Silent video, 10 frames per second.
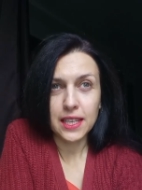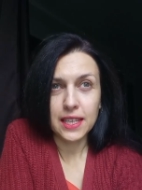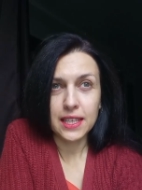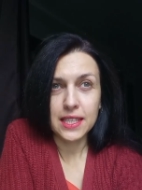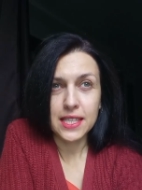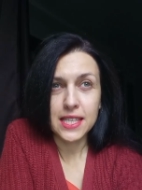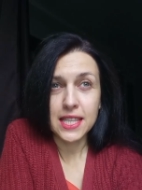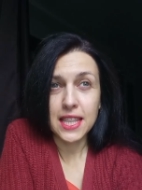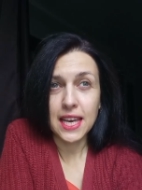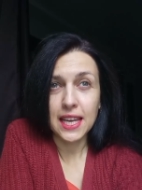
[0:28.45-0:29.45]

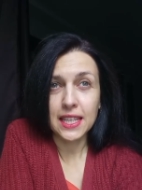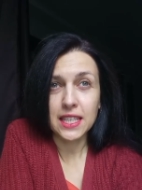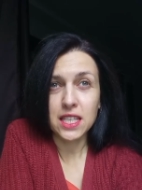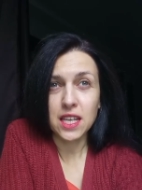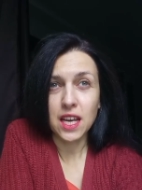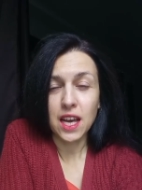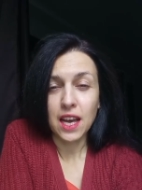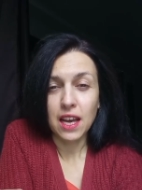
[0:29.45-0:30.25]
is that